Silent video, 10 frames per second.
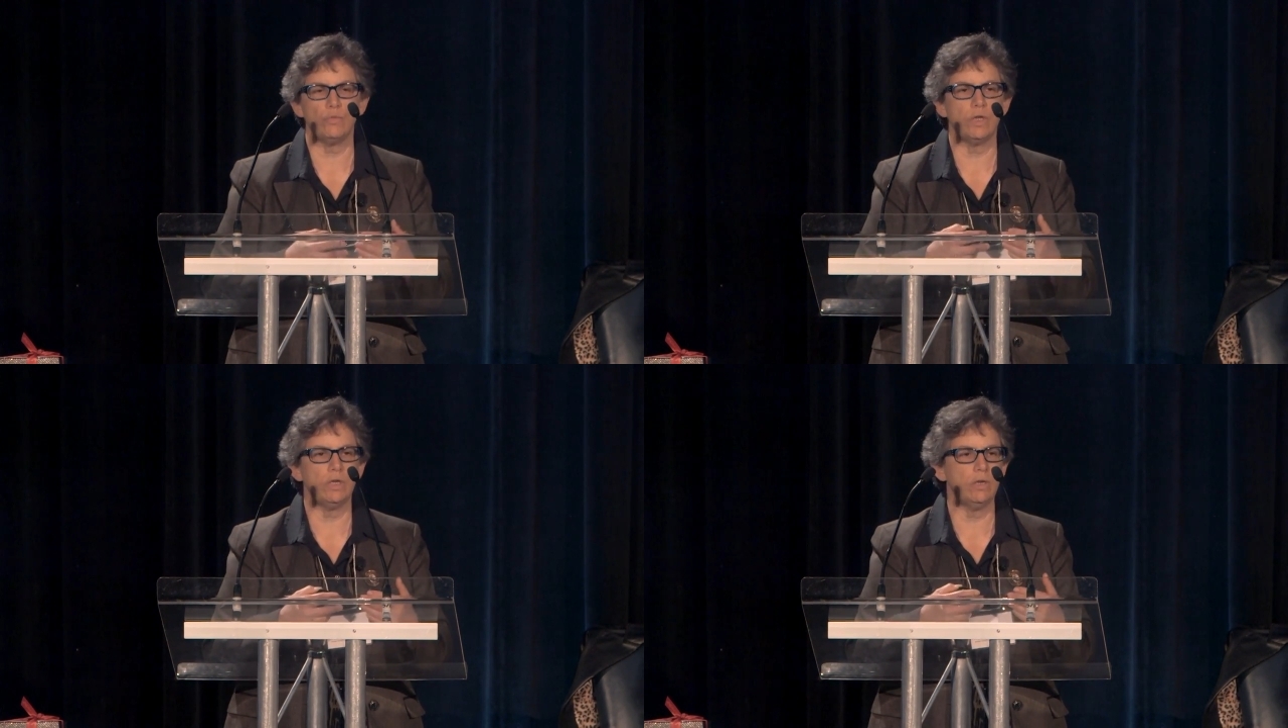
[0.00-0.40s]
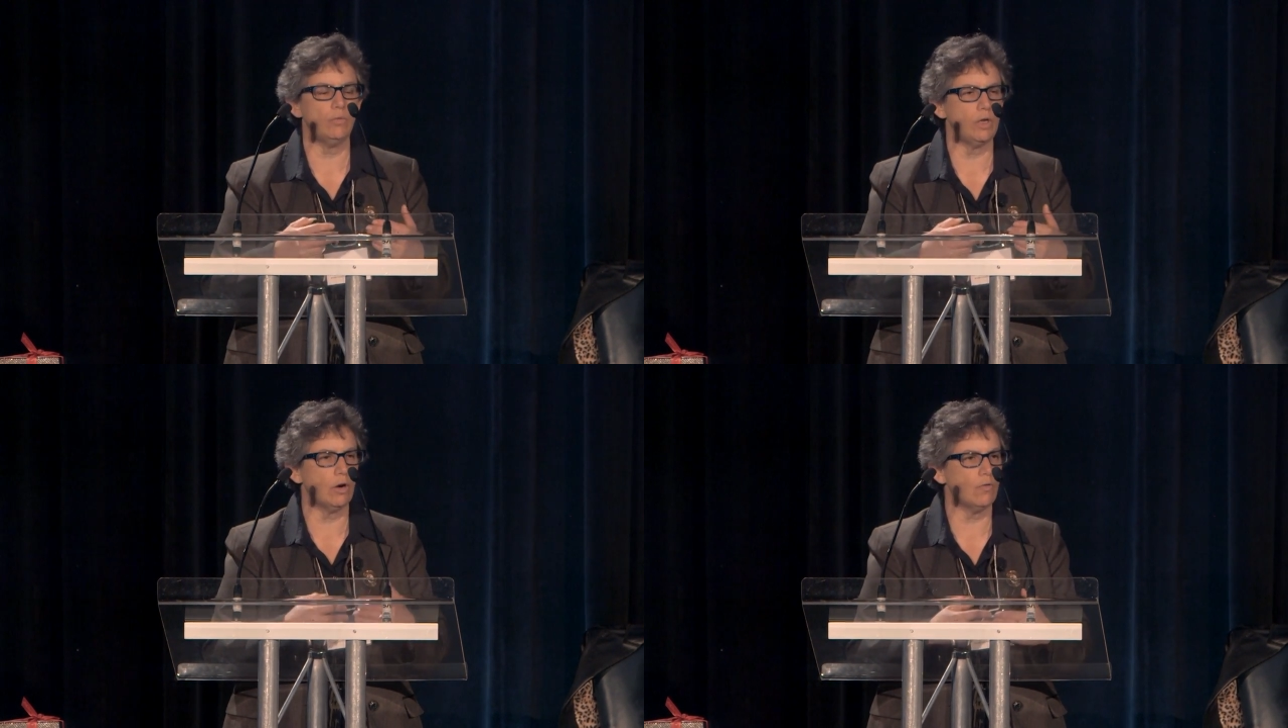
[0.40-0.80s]

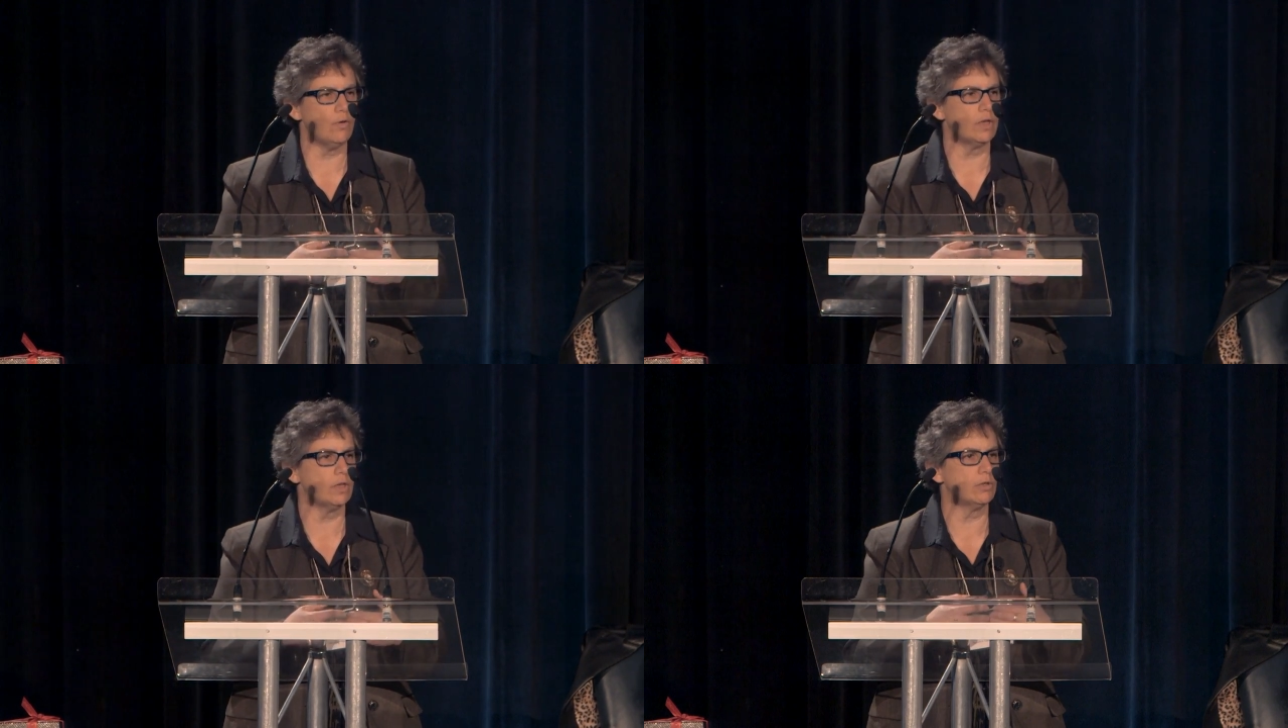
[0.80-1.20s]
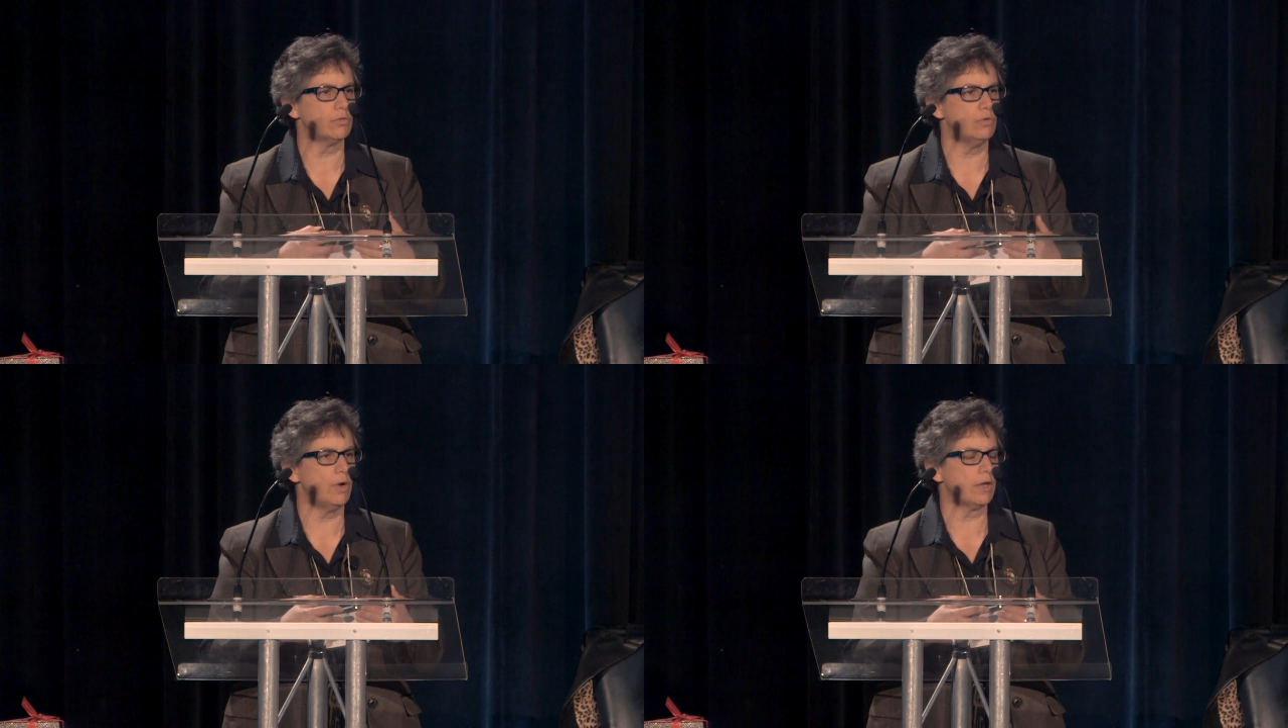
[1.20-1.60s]
We are funding,
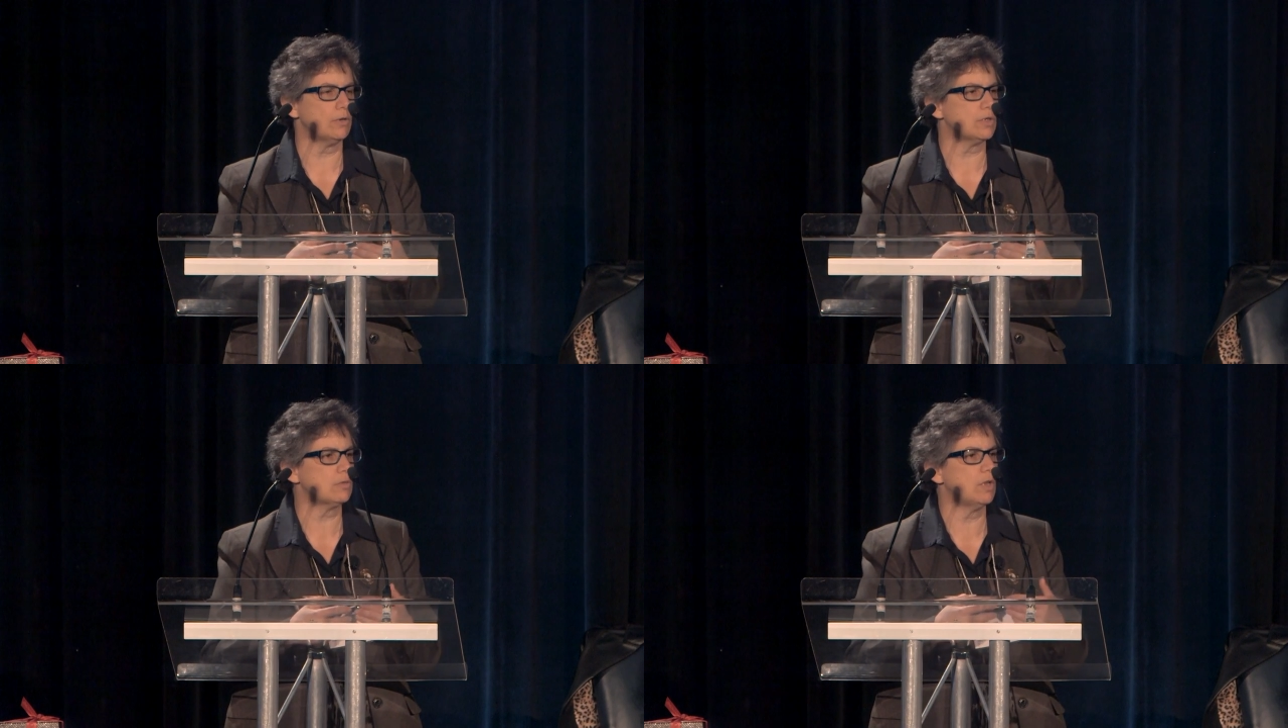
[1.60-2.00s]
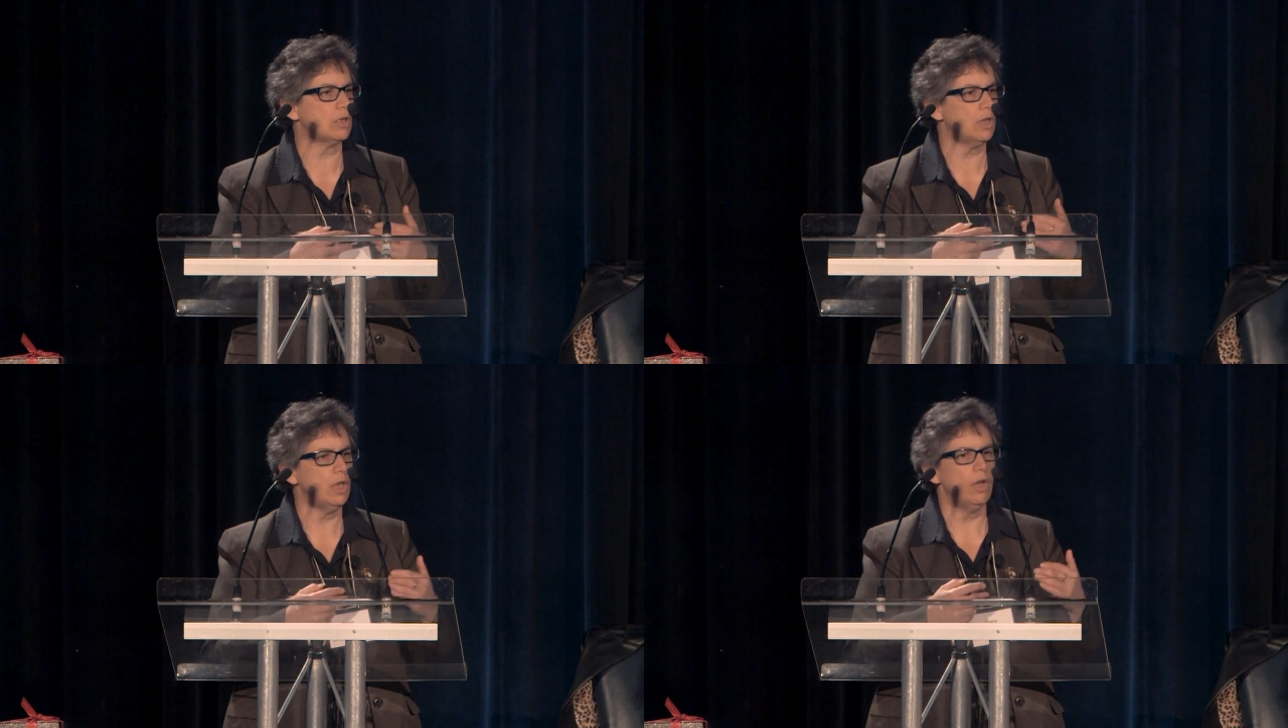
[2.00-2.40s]
through Michael Smith,